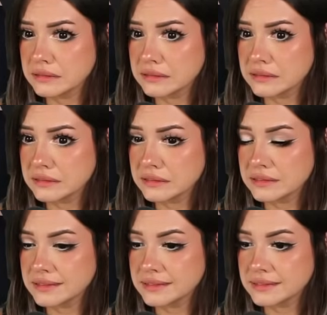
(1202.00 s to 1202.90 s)

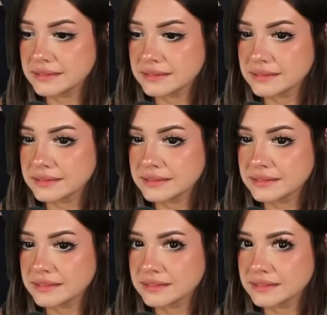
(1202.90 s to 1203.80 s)

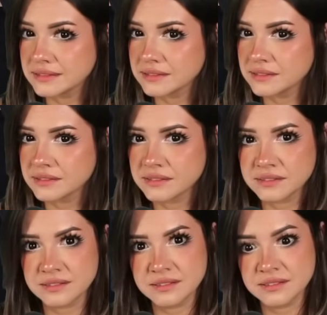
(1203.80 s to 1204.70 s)

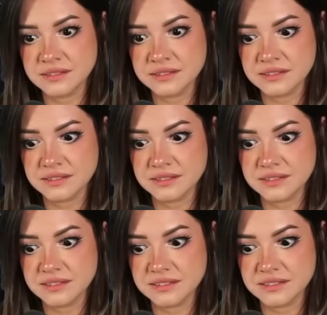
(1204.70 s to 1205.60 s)

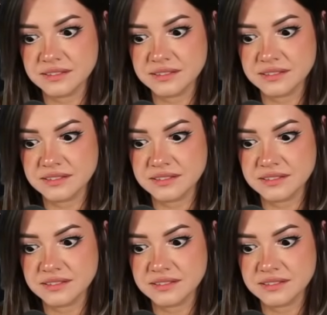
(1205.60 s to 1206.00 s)
(not speaking)